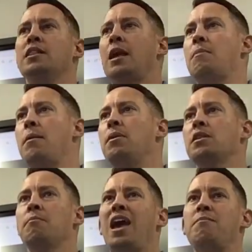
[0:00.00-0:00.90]
They may be
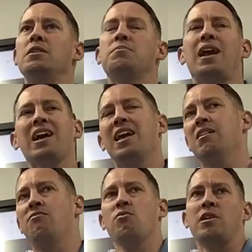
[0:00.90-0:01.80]
in the maybes, but I
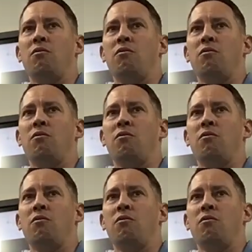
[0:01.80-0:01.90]
can't afford